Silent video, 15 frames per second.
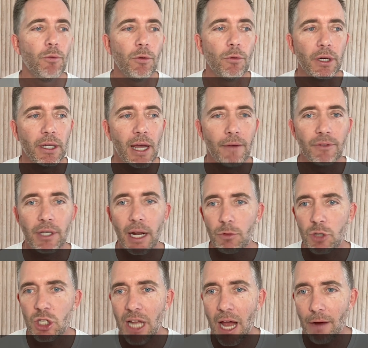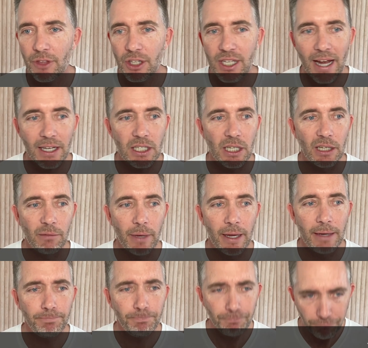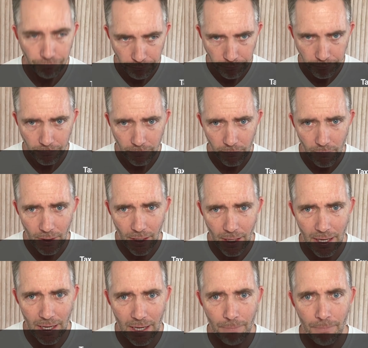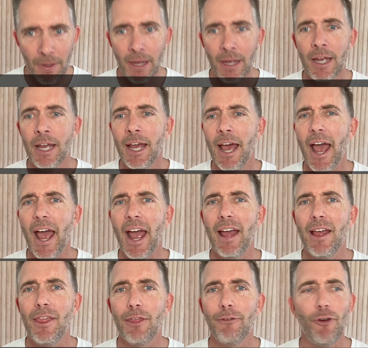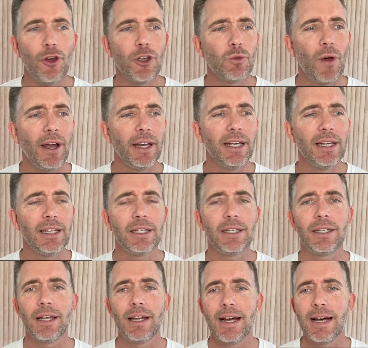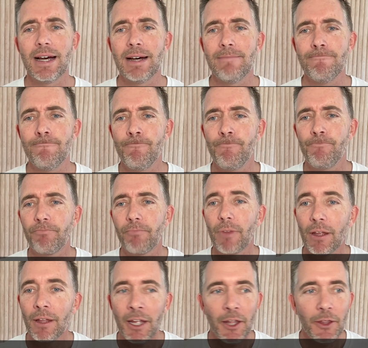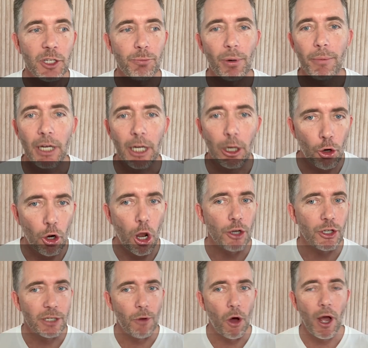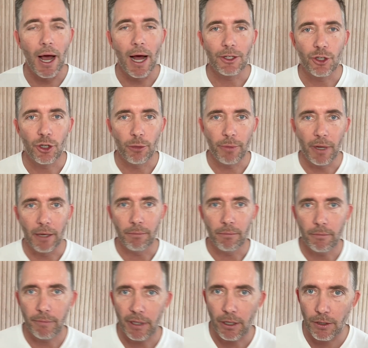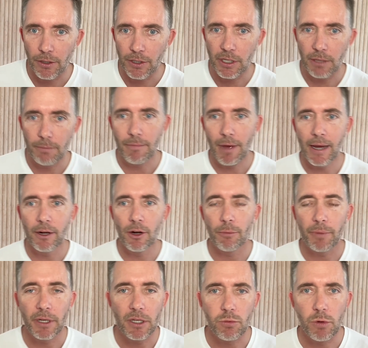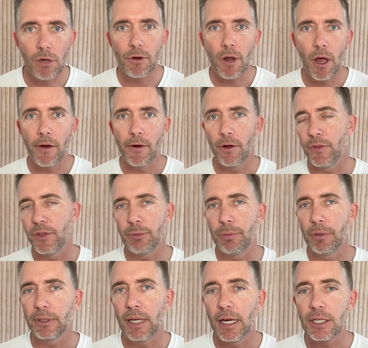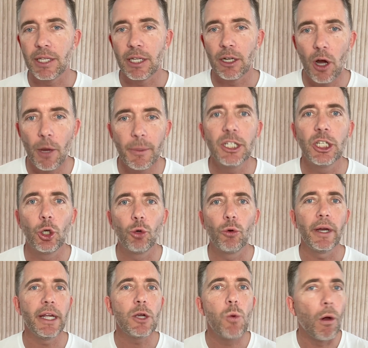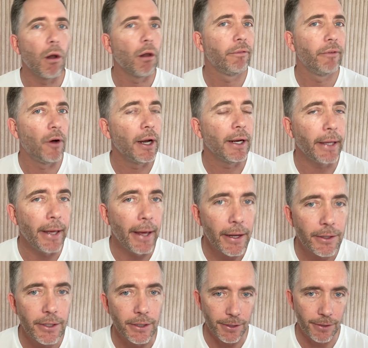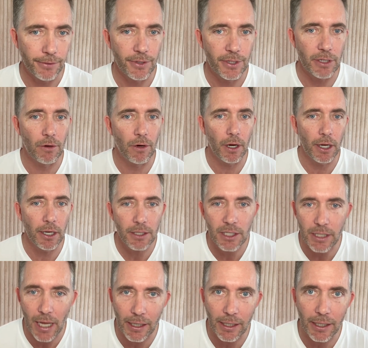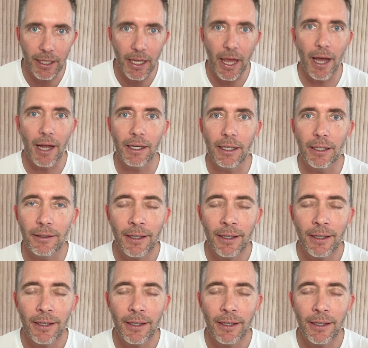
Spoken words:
want to cover today. We'll start with the tax team, Ben. And the first one is this is probably a little close to my heart too, Ben, because it may not be as well known on this podcast that I'm a degree qualified accountant. So I studied accounting.